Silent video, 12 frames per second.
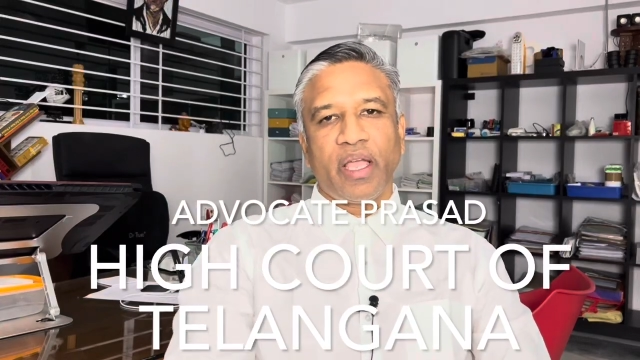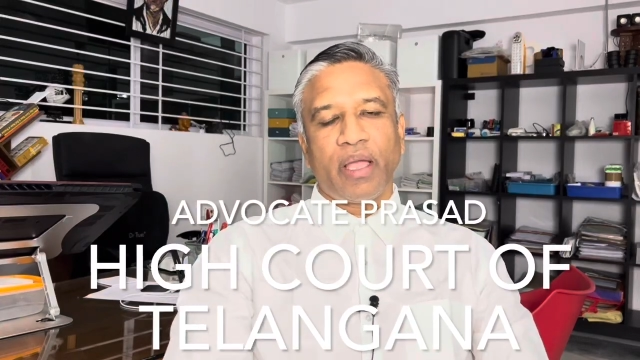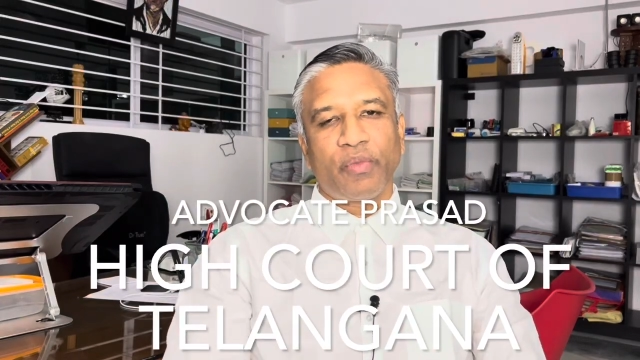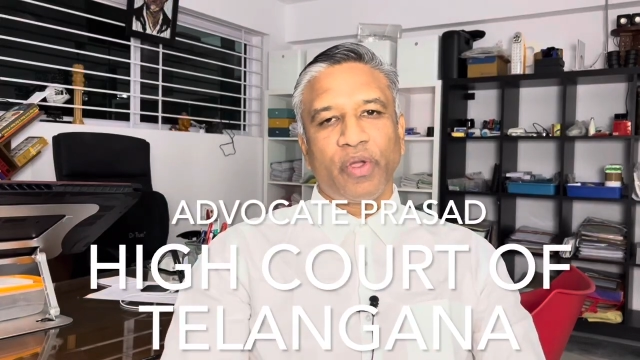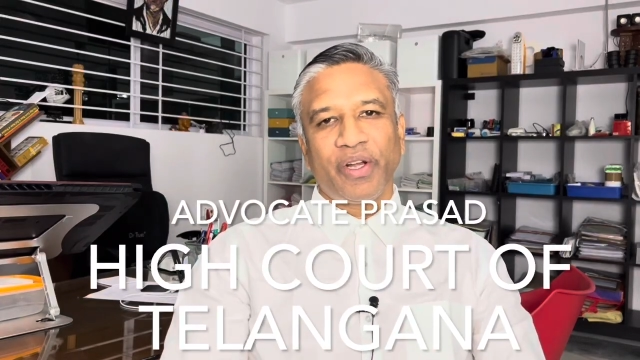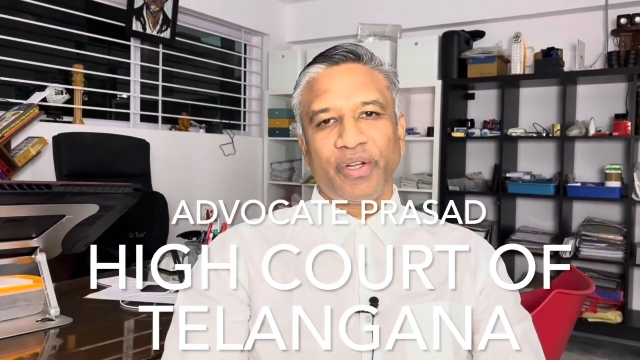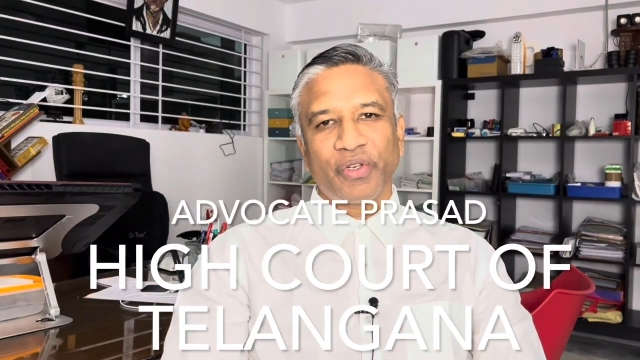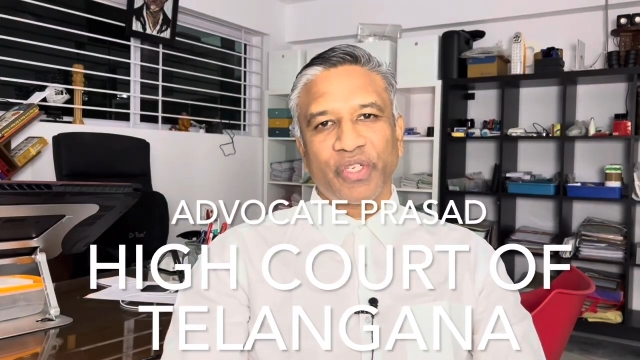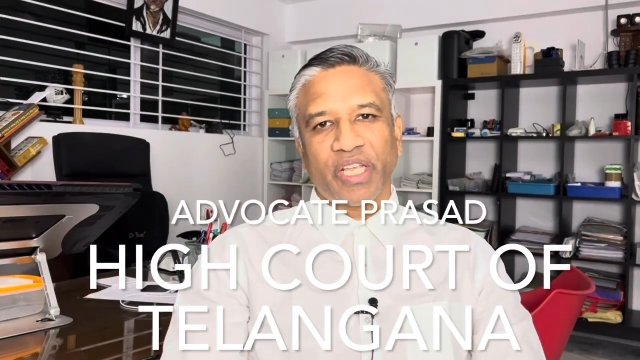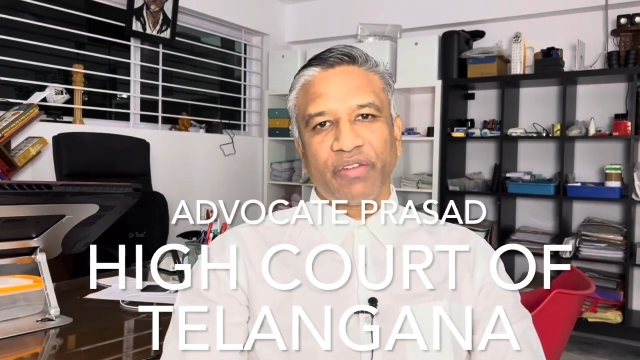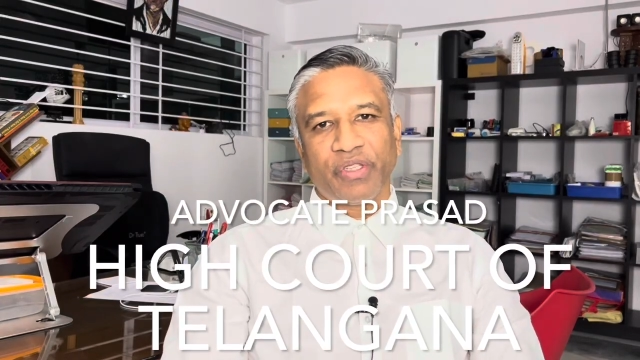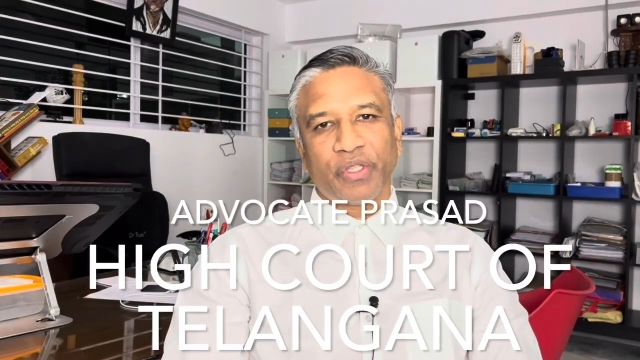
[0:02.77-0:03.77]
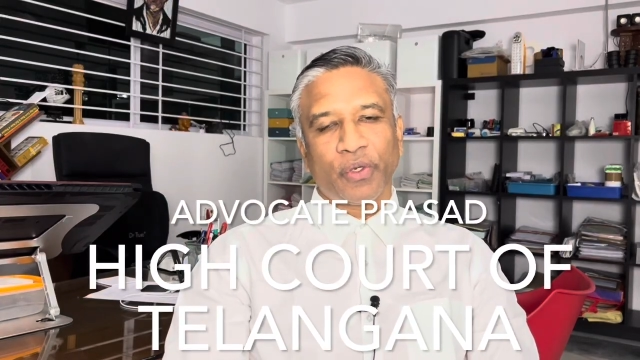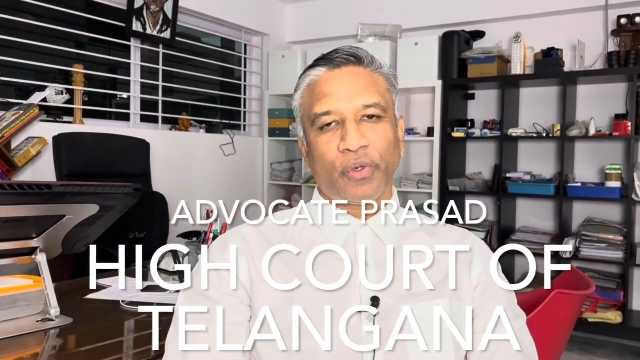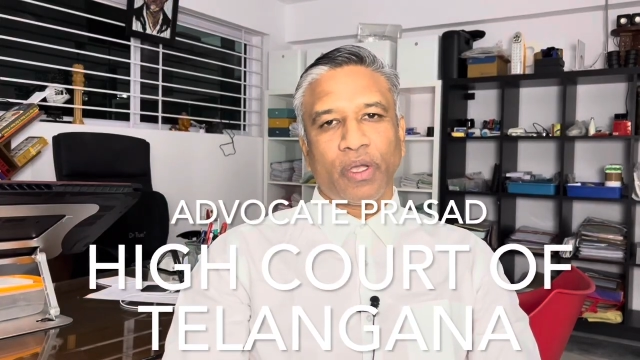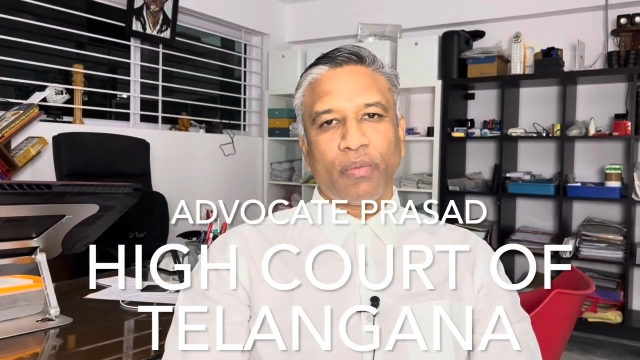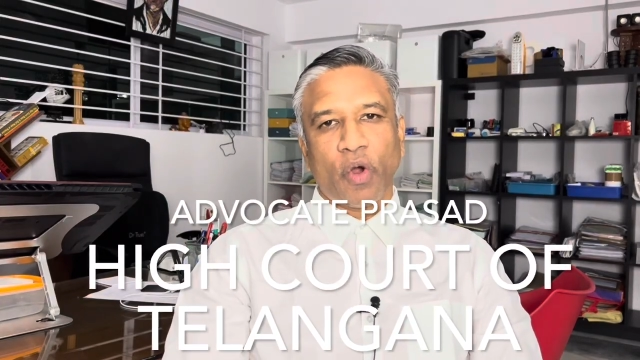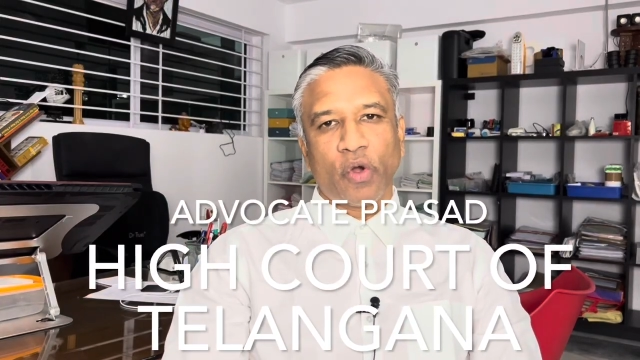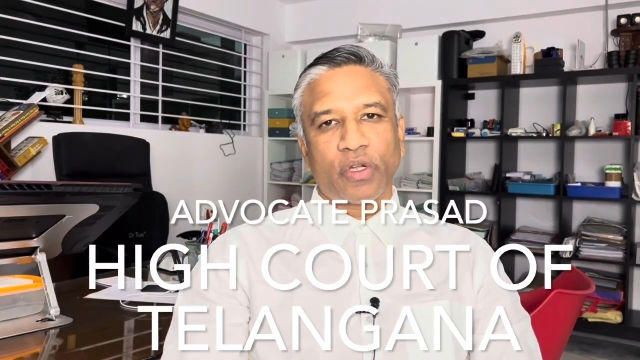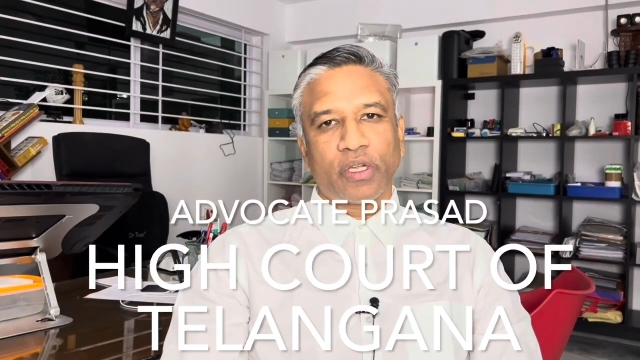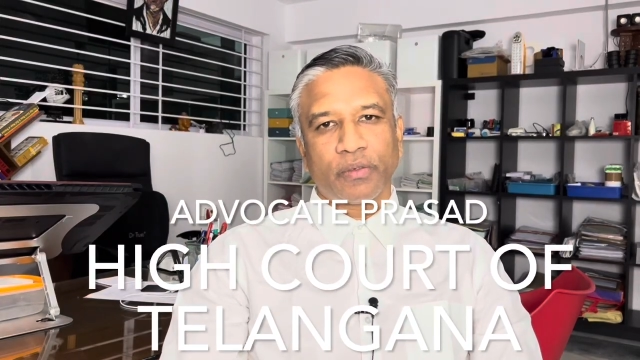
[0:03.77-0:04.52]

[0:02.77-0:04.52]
I am going to share with you about